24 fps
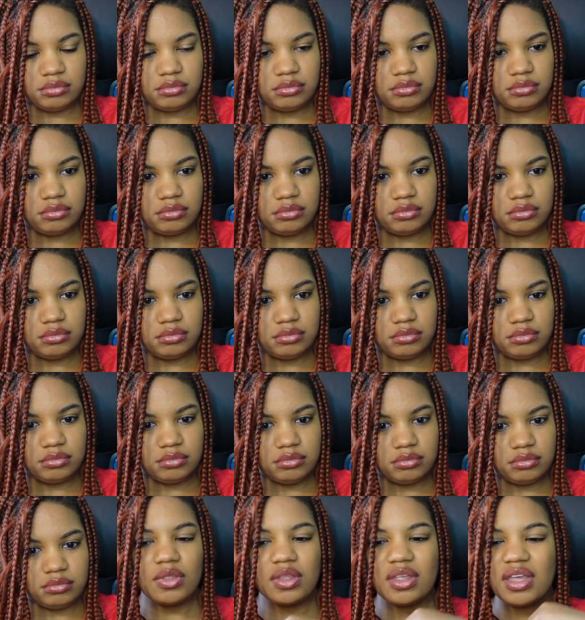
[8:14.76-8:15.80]
prophecy.
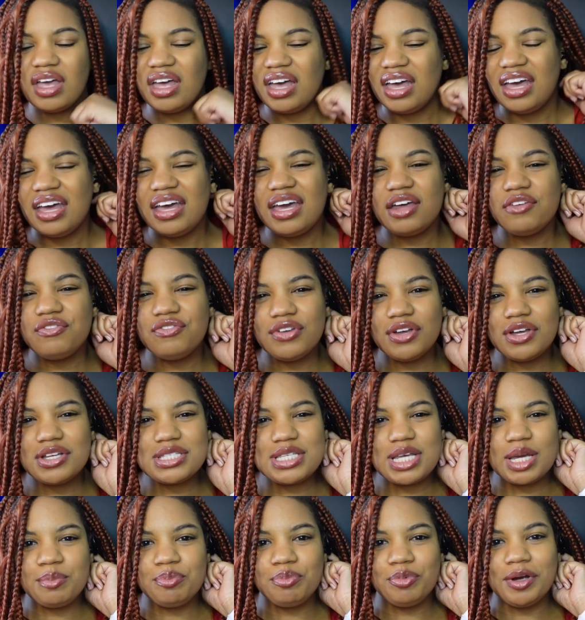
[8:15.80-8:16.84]
It feels
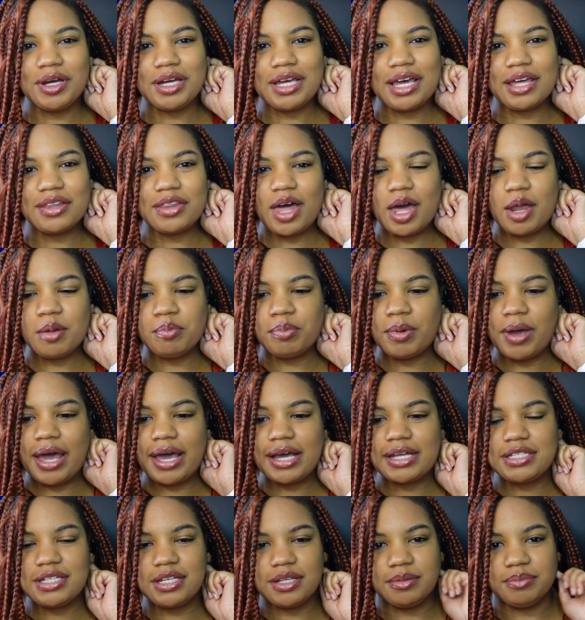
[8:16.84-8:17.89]
like bringing that
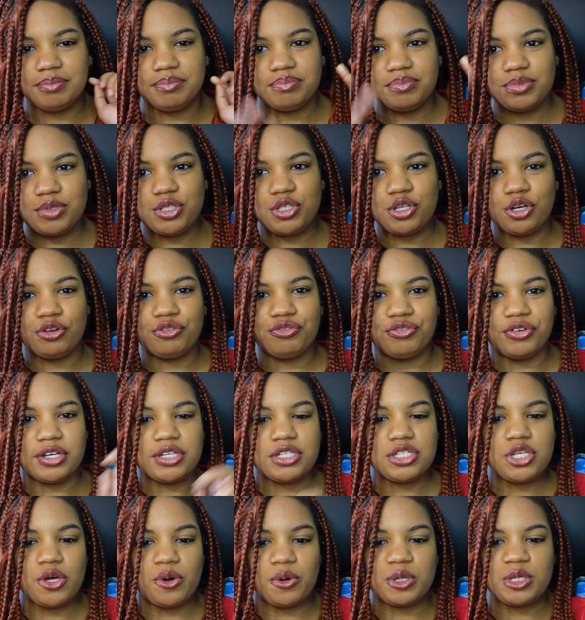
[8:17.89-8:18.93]
back to the surface,
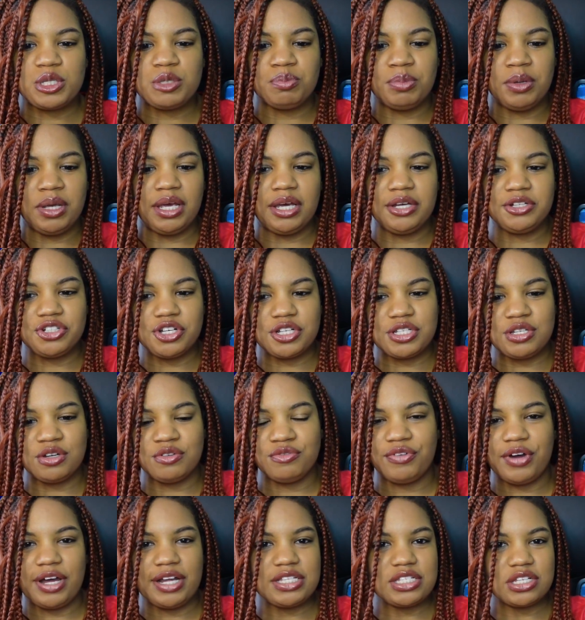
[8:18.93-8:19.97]
so to speak, just
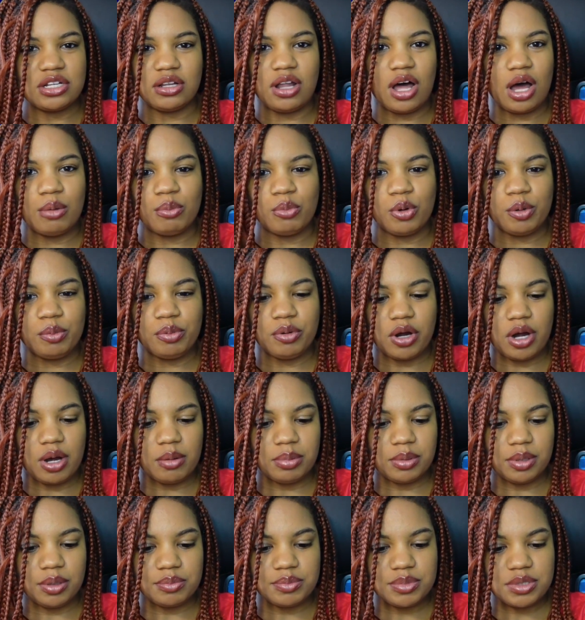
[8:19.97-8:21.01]
invites a lot more
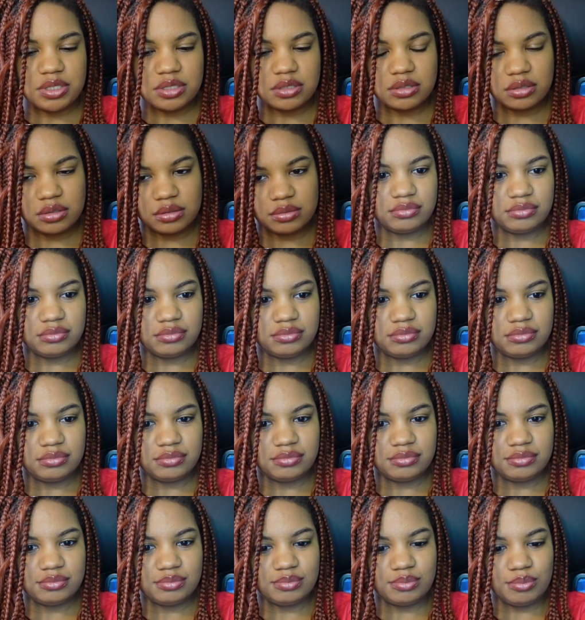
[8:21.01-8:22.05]
problems.
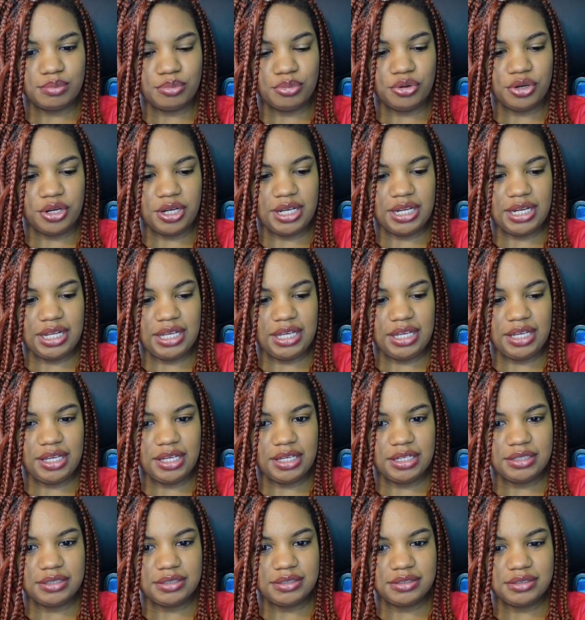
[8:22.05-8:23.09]
Pretty.
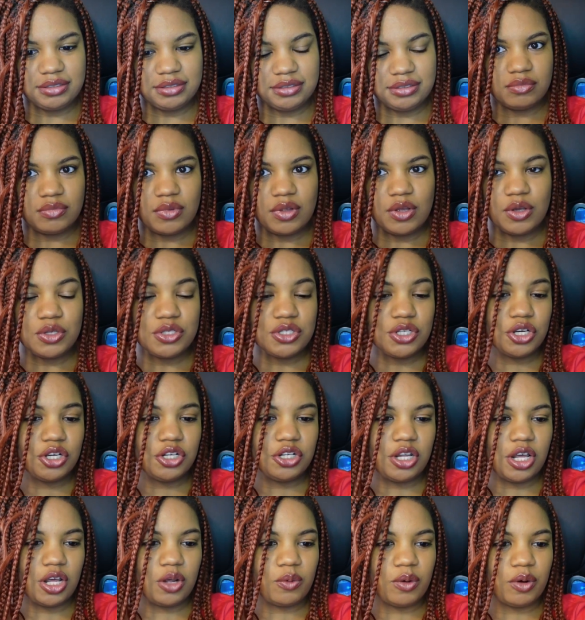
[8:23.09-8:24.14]
It's a
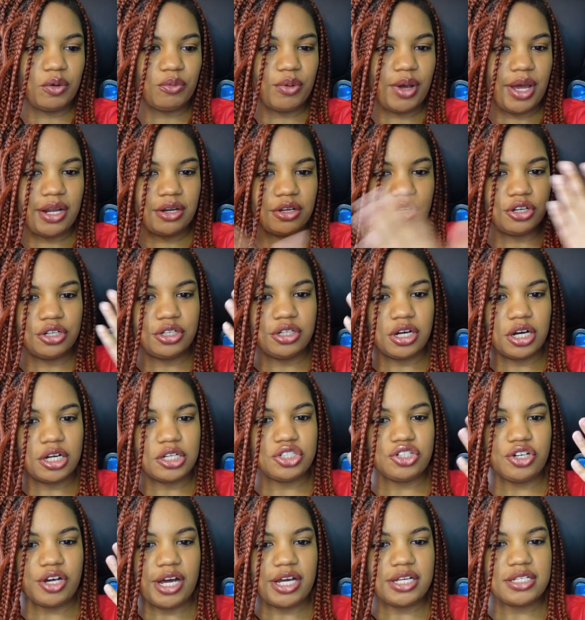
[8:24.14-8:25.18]
good day we're red. Good
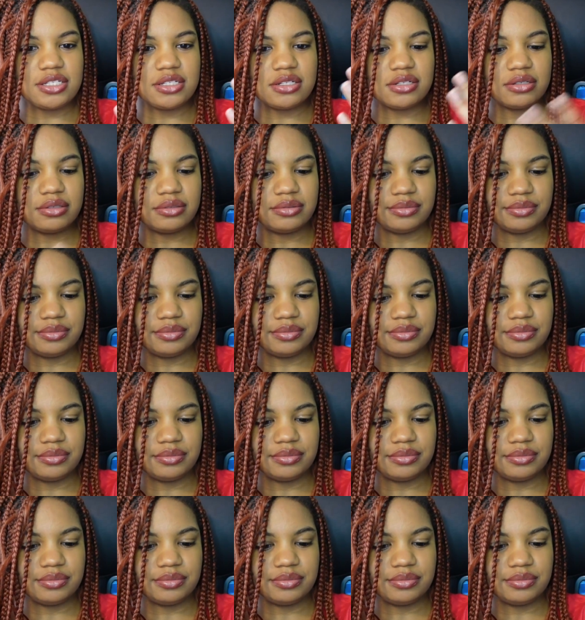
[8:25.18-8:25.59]
contrast.